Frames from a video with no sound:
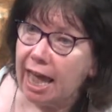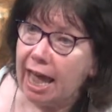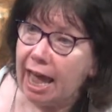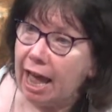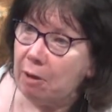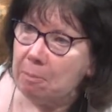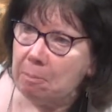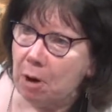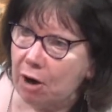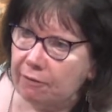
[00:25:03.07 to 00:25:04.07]
How
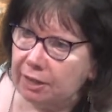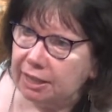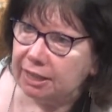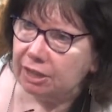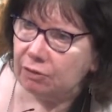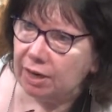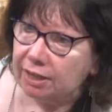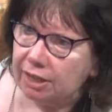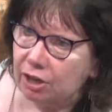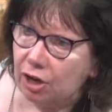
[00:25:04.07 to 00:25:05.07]
marvelous the grace
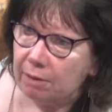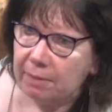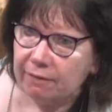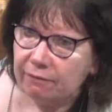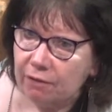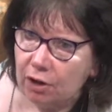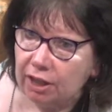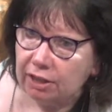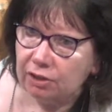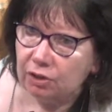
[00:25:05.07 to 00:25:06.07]
that caught my
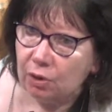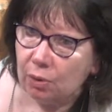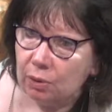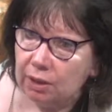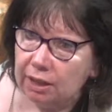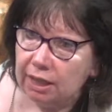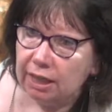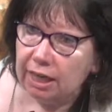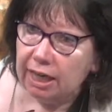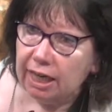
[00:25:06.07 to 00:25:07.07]
falling soul.
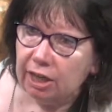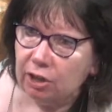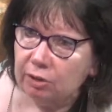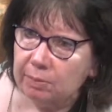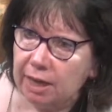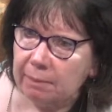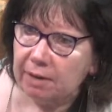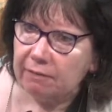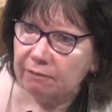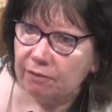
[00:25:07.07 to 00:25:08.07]
He looked beyond my
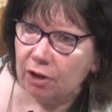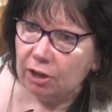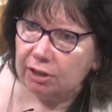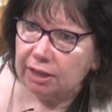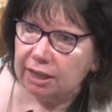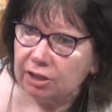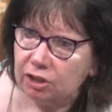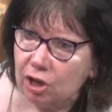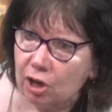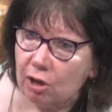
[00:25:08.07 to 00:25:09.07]
fault and
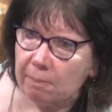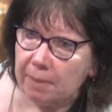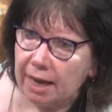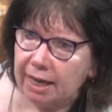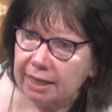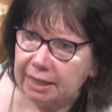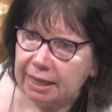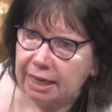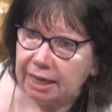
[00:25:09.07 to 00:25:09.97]
saw my need.